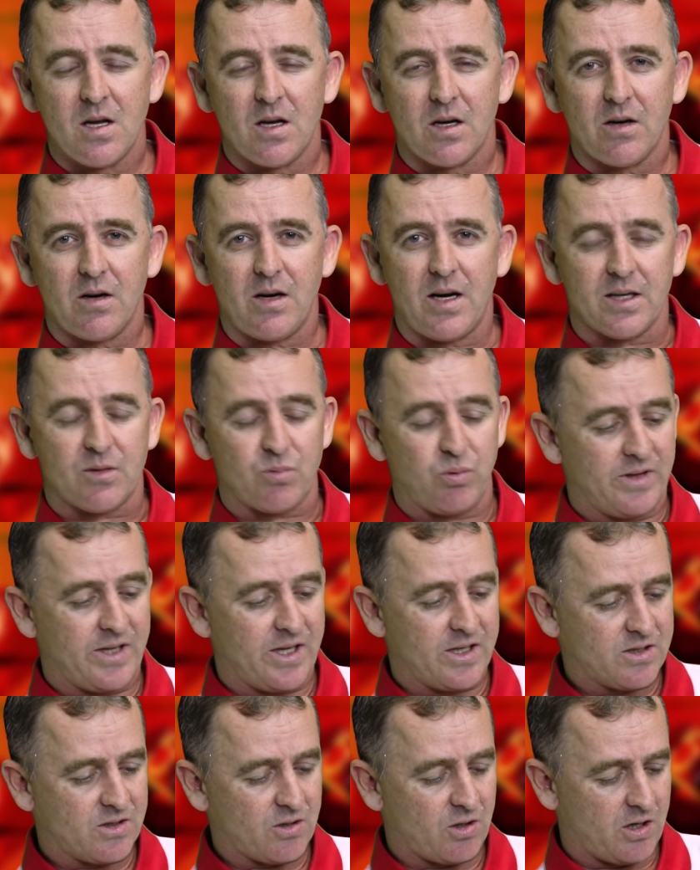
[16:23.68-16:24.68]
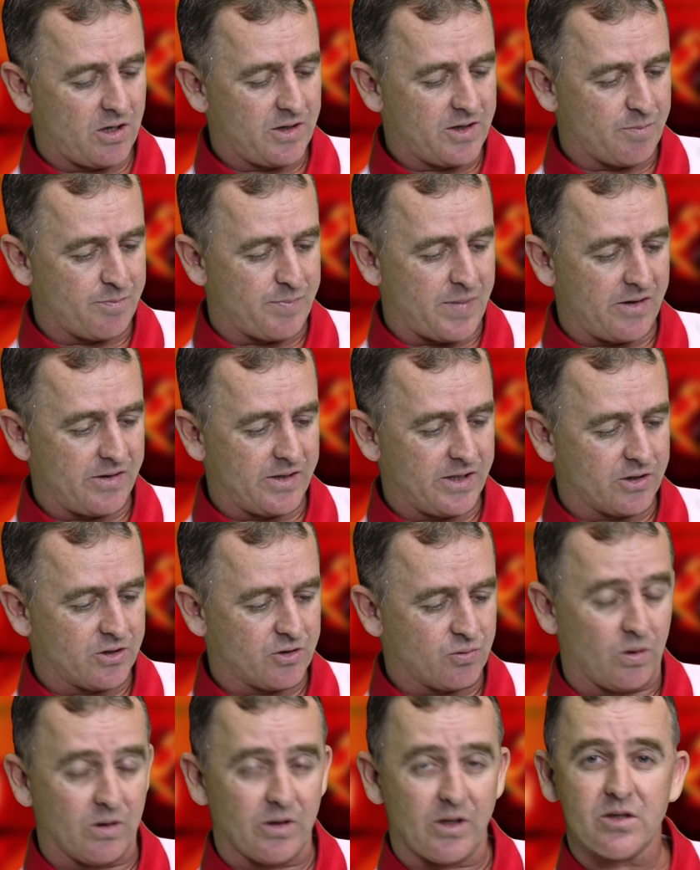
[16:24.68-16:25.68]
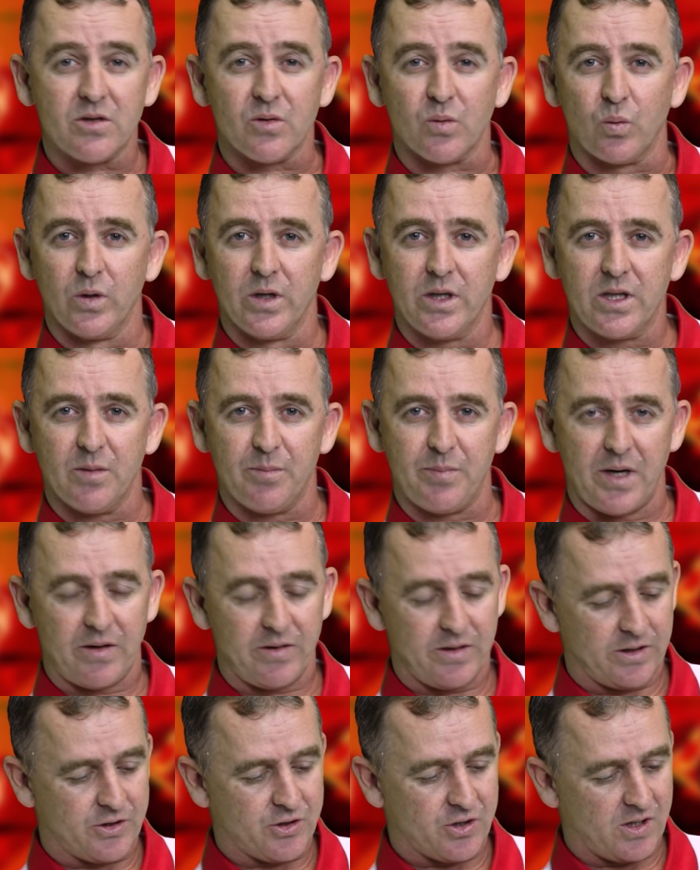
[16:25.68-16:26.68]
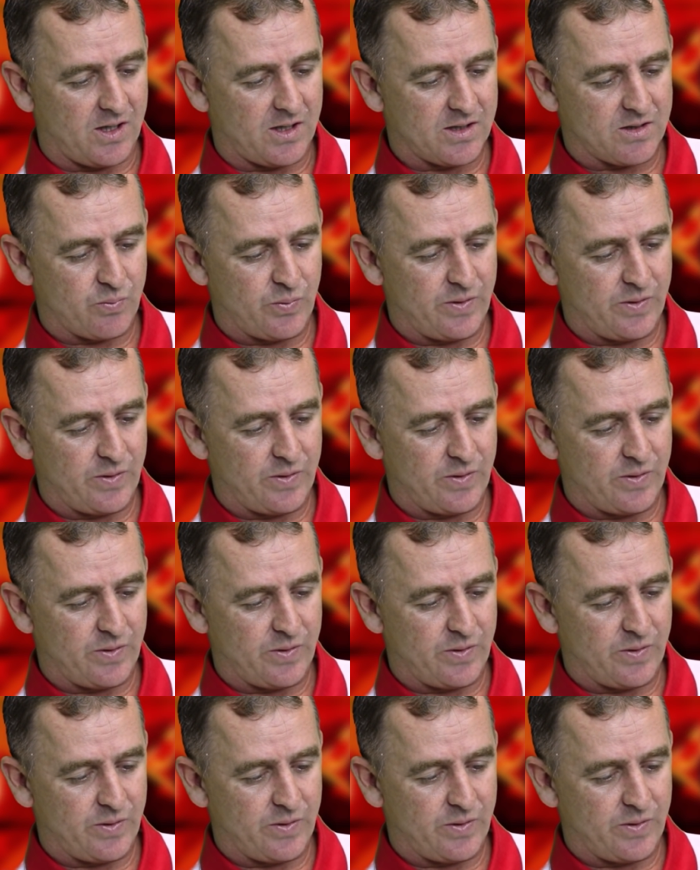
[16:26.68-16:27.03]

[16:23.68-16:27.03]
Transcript: Right, well, those were the barrier trials.